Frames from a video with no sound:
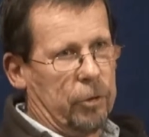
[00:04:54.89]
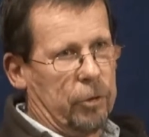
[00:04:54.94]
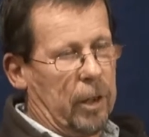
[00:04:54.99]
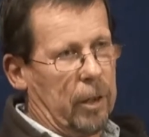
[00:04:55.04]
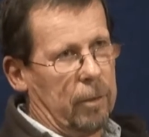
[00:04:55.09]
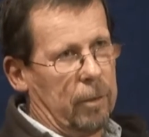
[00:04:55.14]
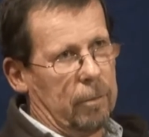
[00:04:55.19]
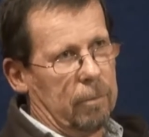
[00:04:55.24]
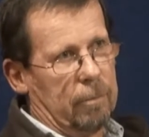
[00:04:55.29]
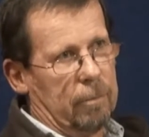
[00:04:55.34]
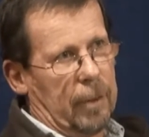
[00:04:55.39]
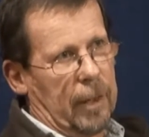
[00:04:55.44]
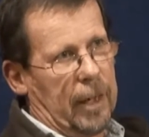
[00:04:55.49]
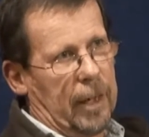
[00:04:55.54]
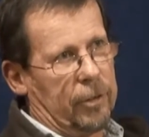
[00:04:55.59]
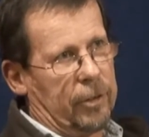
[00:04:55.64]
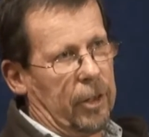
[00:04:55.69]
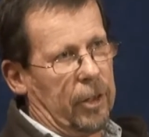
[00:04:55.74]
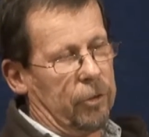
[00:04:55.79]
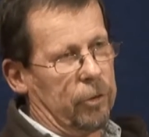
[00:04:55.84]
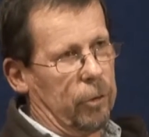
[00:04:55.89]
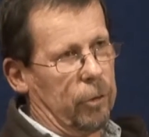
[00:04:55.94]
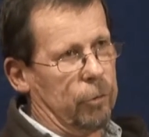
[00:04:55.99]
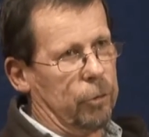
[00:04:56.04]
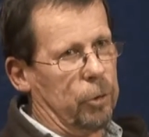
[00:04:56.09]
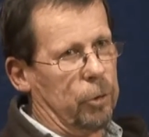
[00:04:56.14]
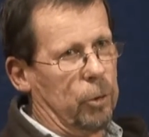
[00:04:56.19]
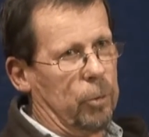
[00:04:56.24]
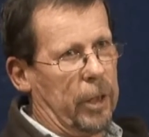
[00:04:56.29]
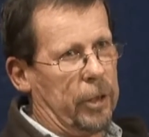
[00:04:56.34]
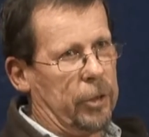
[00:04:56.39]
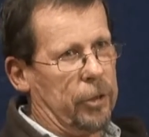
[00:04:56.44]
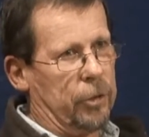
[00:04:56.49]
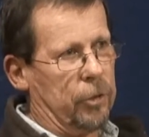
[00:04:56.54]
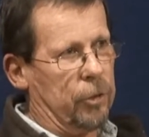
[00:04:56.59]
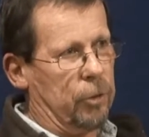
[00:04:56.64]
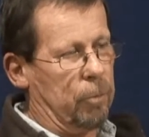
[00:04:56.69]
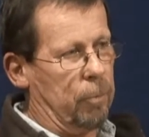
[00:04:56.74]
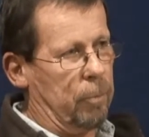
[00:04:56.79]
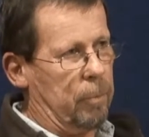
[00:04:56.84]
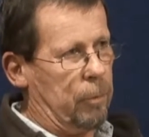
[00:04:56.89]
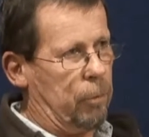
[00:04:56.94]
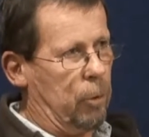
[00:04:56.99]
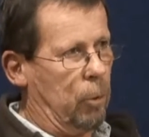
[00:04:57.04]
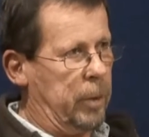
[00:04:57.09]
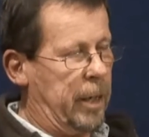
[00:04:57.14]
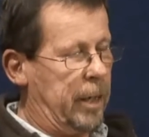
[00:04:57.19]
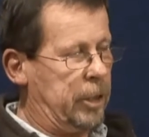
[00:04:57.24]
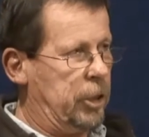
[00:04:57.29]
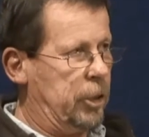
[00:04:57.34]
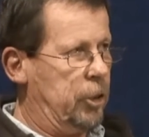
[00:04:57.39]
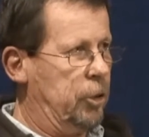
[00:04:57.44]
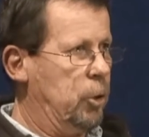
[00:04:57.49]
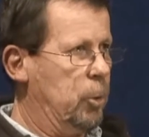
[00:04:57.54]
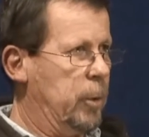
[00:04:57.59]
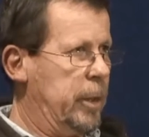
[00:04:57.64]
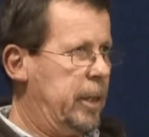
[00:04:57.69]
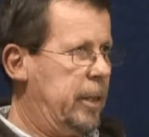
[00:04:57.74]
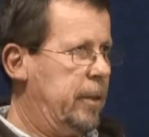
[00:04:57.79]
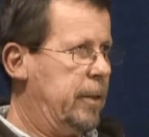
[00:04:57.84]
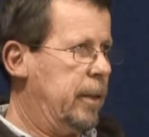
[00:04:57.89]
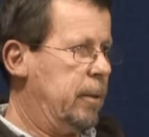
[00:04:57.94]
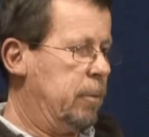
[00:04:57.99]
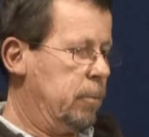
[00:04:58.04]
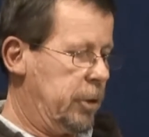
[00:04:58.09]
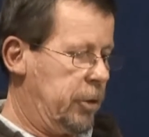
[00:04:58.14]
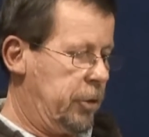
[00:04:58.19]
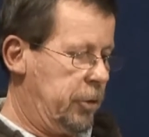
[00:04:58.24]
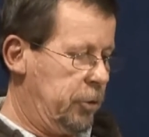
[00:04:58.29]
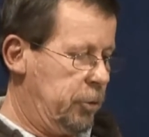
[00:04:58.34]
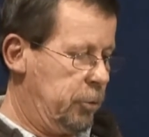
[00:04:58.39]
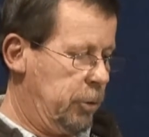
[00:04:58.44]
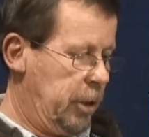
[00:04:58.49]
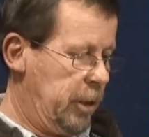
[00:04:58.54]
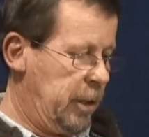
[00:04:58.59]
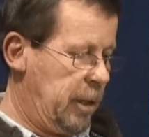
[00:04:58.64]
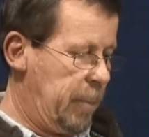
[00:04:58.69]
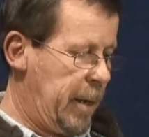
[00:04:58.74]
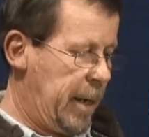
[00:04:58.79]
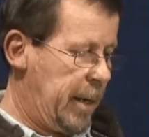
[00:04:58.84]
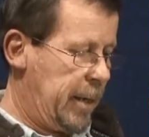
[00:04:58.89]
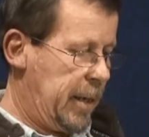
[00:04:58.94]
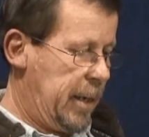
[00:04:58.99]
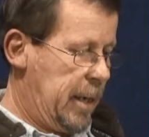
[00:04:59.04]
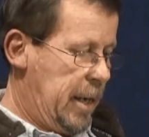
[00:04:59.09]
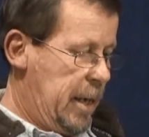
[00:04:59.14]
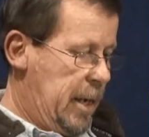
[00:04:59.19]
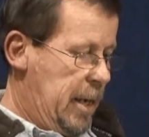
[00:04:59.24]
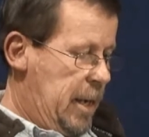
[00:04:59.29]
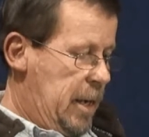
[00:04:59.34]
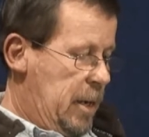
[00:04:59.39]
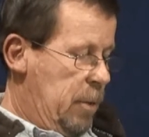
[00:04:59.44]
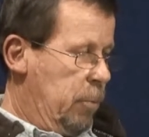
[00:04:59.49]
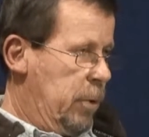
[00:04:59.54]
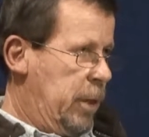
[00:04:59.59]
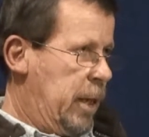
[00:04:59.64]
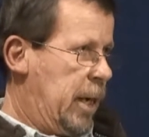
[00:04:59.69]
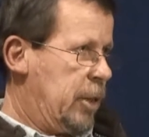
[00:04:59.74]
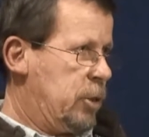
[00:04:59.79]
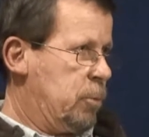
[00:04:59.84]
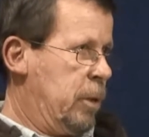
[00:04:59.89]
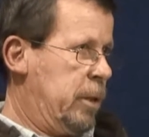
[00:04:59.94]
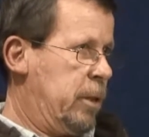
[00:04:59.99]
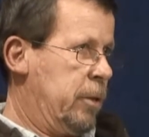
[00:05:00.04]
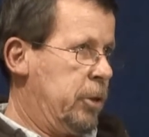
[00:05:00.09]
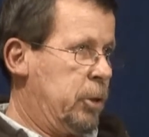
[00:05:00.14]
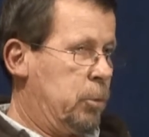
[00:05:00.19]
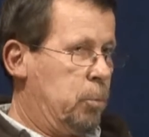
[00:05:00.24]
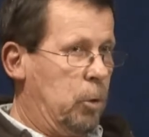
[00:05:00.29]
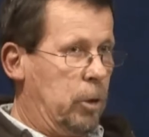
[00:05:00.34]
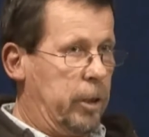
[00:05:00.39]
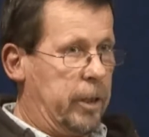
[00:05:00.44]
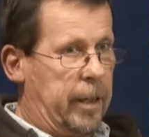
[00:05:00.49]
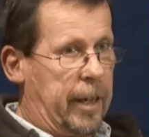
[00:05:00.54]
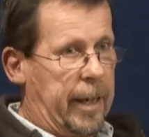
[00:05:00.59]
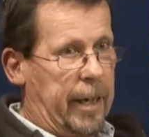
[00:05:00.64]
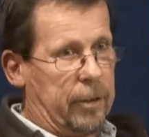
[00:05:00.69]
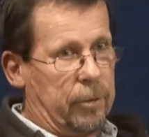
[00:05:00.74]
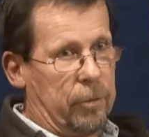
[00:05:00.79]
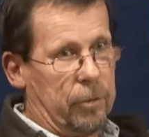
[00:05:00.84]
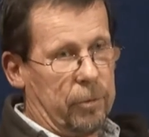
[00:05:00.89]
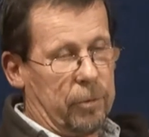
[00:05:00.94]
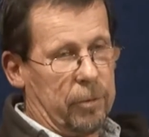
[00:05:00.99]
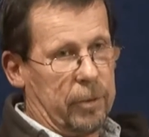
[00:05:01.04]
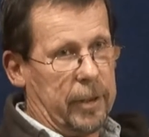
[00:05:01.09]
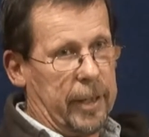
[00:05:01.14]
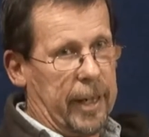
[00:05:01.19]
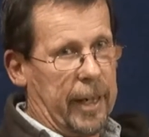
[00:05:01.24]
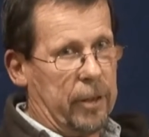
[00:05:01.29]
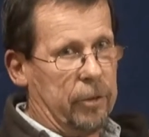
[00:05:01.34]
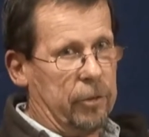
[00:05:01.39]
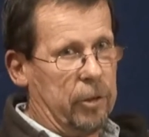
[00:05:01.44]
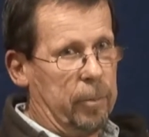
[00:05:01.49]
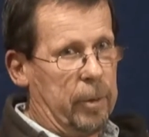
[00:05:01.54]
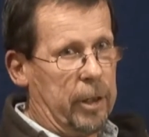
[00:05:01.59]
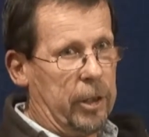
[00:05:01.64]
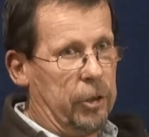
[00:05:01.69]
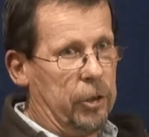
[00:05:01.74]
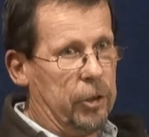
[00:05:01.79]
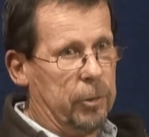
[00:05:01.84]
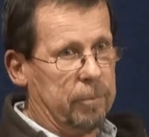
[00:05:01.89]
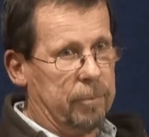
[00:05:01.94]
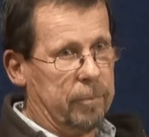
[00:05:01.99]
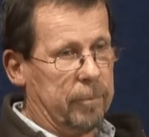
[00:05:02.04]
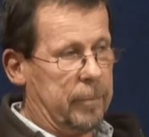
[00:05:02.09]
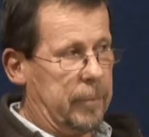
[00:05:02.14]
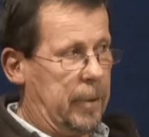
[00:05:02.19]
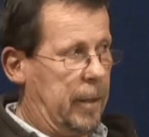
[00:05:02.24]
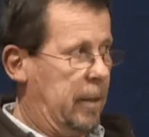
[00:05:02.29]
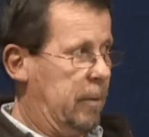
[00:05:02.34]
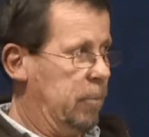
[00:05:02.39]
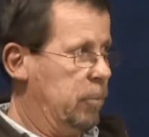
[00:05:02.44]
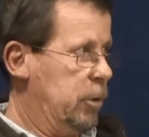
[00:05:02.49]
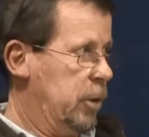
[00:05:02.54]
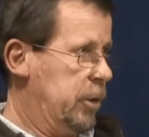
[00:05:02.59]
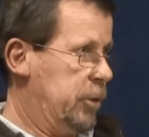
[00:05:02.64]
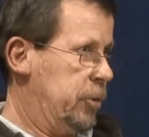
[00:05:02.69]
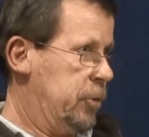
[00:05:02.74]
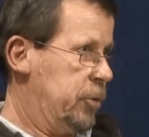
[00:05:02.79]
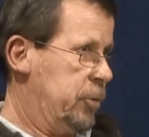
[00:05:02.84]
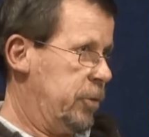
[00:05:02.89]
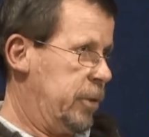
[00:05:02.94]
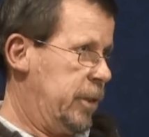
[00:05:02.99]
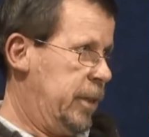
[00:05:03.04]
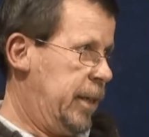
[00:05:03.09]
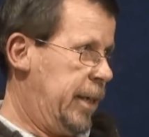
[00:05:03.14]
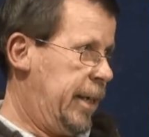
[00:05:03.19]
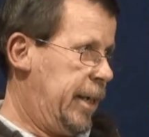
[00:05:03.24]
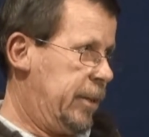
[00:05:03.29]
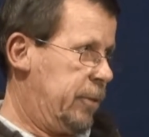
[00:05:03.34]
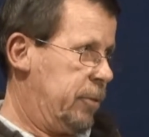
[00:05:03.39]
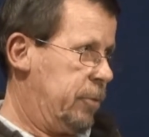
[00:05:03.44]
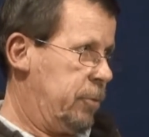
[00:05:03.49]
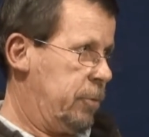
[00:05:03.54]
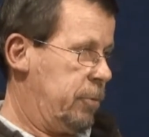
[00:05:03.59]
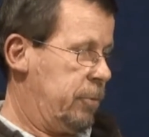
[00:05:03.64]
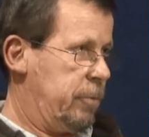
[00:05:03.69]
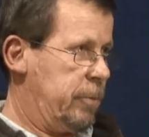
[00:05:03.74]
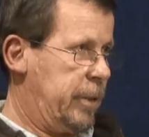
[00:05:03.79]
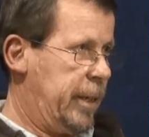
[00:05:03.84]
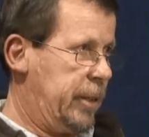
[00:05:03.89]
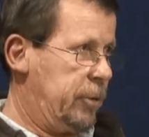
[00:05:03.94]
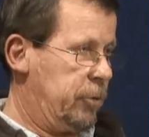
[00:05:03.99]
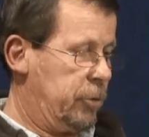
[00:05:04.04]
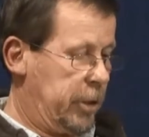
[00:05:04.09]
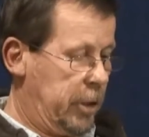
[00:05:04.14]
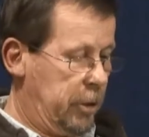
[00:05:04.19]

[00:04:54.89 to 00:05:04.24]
And we also ask ourselves two questions before we actually do anything, which is really about, we ask whether this will enhance Dan's image and will this enhance